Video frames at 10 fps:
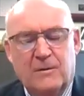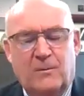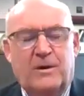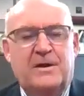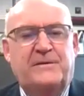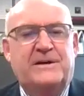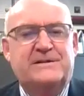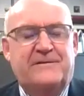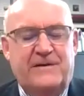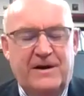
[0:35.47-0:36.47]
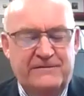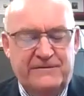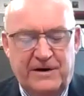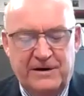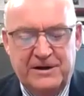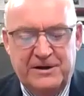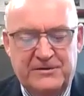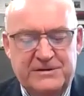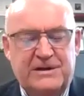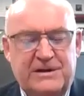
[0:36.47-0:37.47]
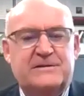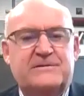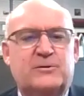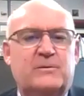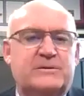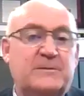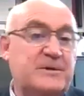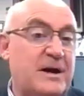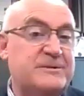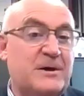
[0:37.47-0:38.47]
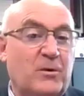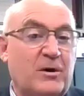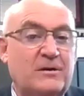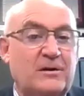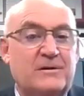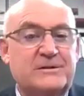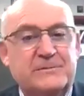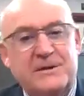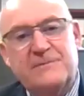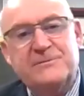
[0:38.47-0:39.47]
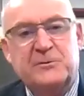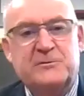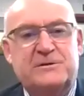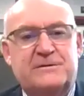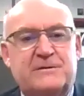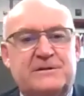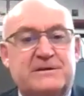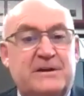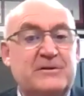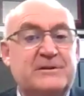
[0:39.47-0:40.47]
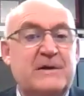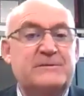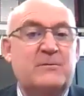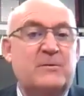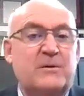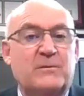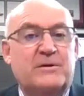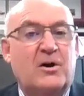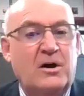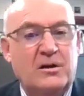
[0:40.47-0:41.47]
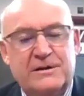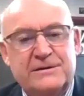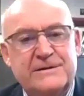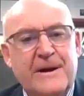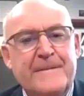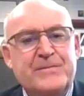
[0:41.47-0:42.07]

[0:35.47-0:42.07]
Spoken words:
One of the things I find fun and interesting is sometimes I work alone, sometimes I work with students, and other times I work with colleagues.